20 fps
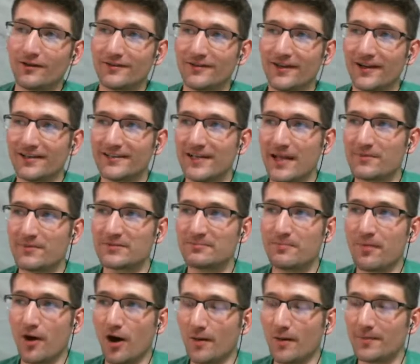nickname's
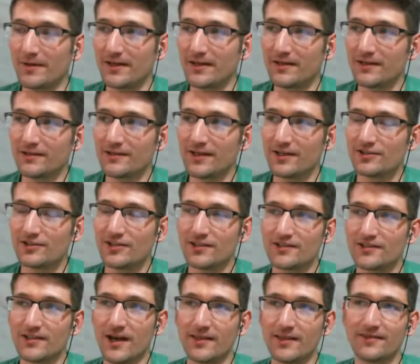Barbie, yet
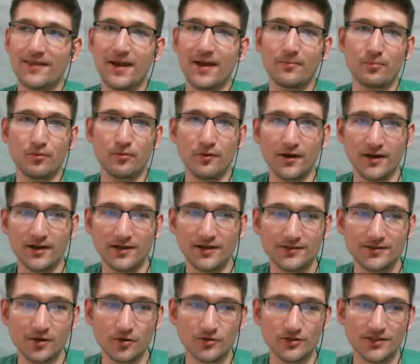she's not that pretty,
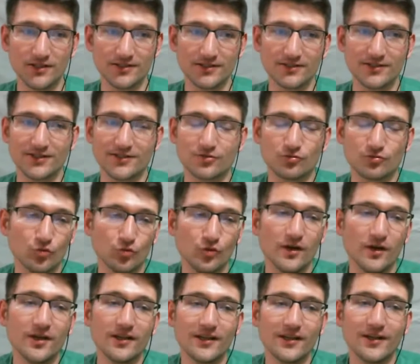so she just
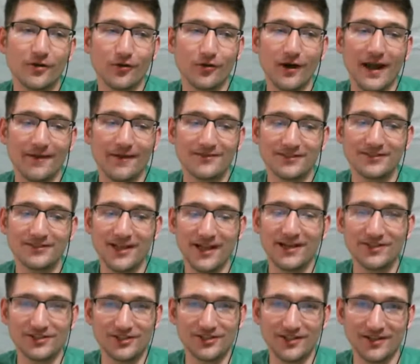really craves
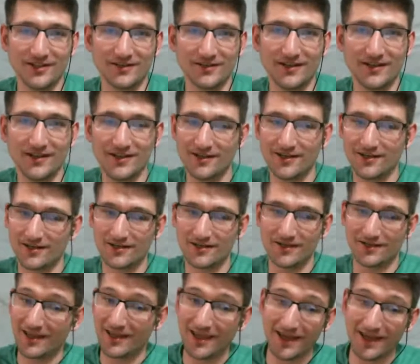attention.
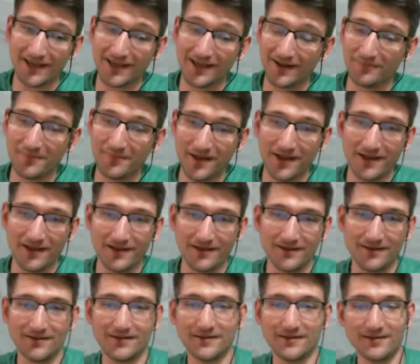Can't get a
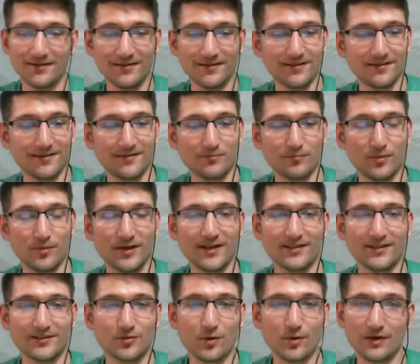man.
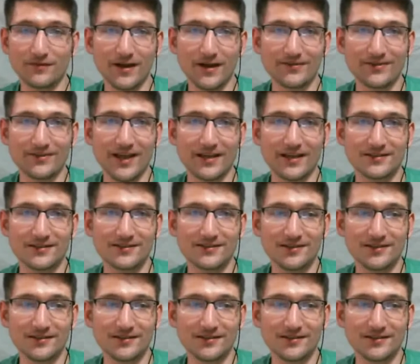Bring in the 25 cats.